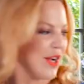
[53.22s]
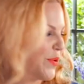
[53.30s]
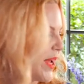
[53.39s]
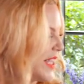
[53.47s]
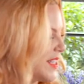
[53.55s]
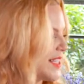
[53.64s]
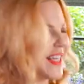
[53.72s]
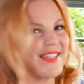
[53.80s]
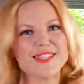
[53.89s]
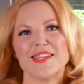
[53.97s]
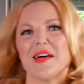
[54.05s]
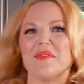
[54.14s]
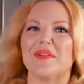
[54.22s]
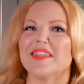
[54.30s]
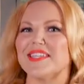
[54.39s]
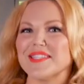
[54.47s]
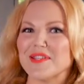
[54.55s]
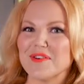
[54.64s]
donuts, that's not
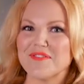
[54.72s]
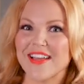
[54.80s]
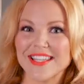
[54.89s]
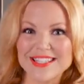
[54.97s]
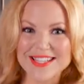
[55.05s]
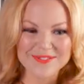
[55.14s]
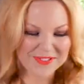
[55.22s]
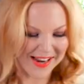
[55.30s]
really so offensive,